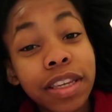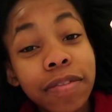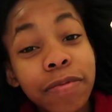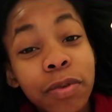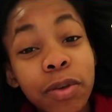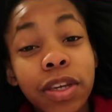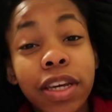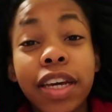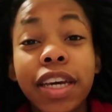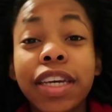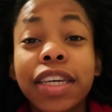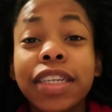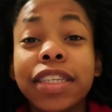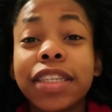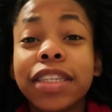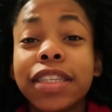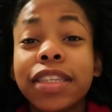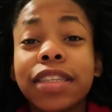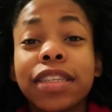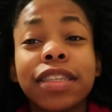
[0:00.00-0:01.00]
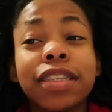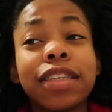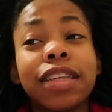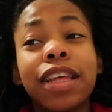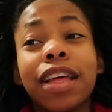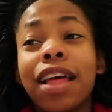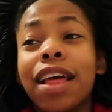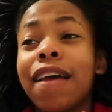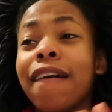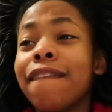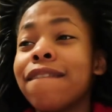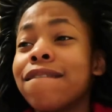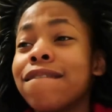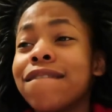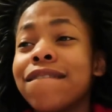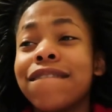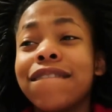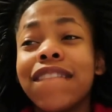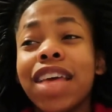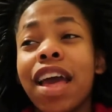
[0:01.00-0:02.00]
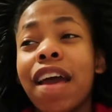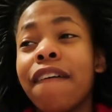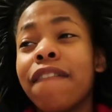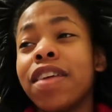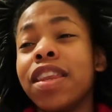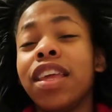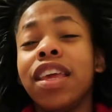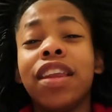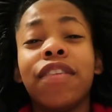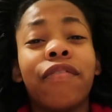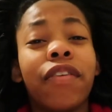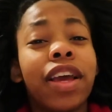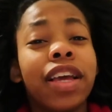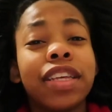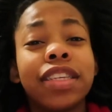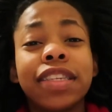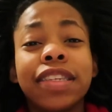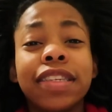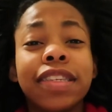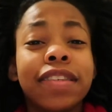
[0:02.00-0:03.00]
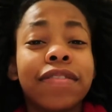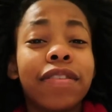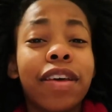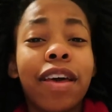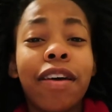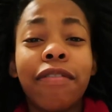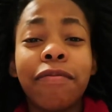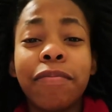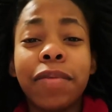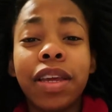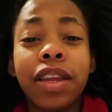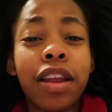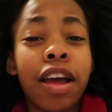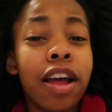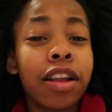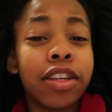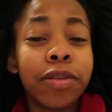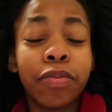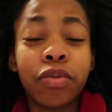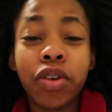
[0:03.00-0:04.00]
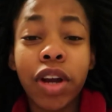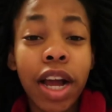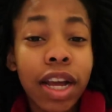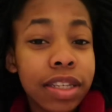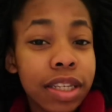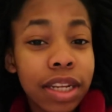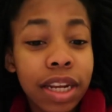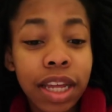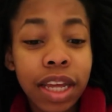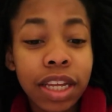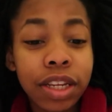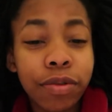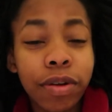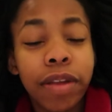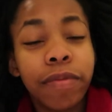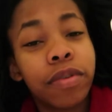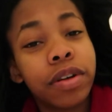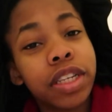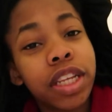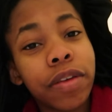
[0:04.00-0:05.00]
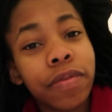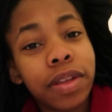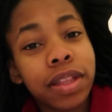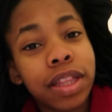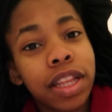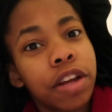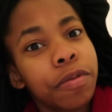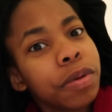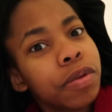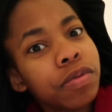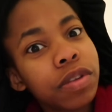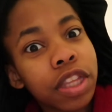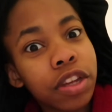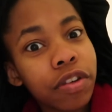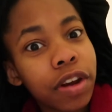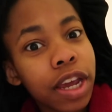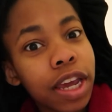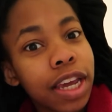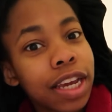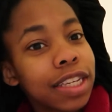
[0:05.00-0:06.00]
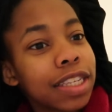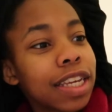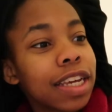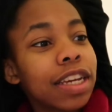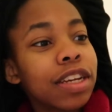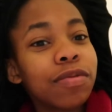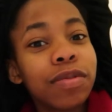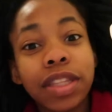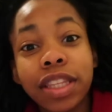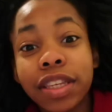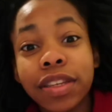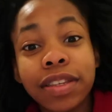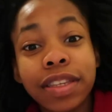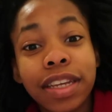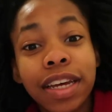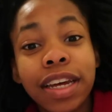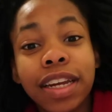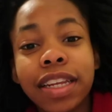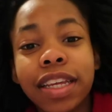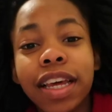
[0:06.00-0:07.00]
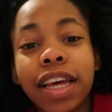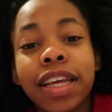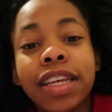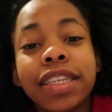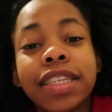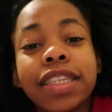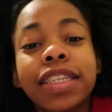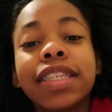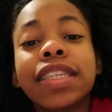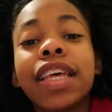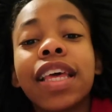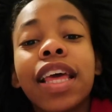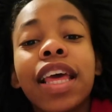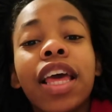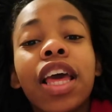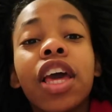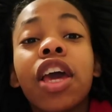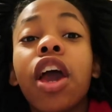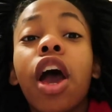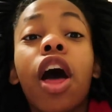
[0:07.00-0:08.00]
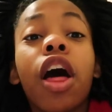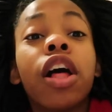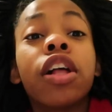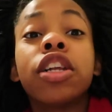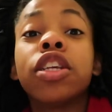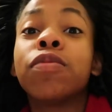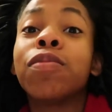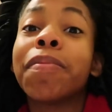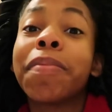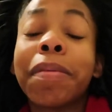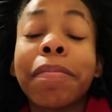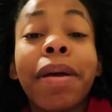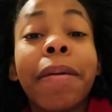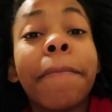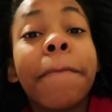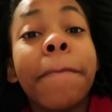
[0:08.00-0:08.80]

If you guys have any advice of me not to procrastinate 24/7, that'd be really great, because I could really use that, because college is whipping my